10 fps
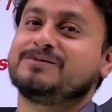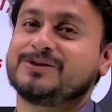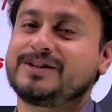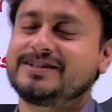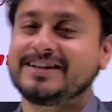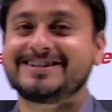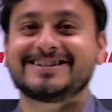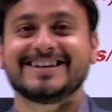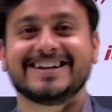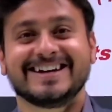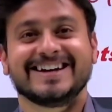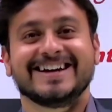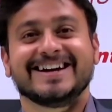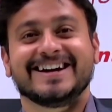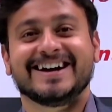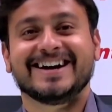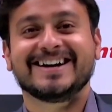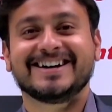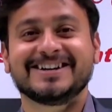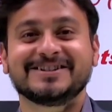So this is
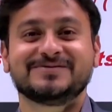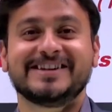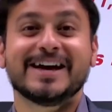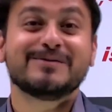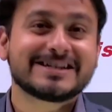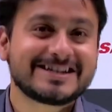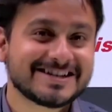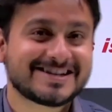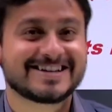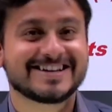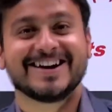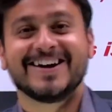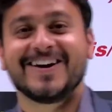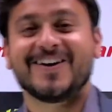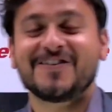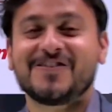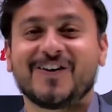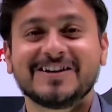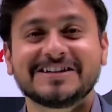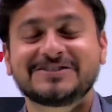a nemesis of all
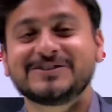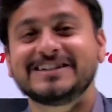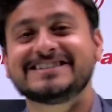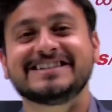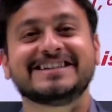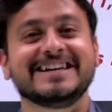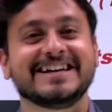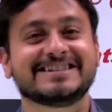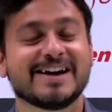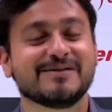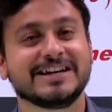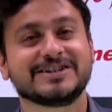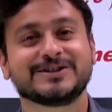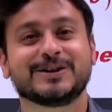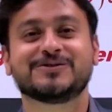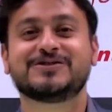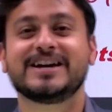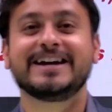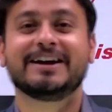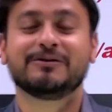the students in the examination of JEE
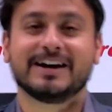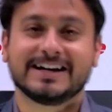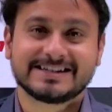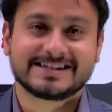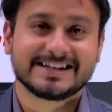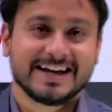Advanced,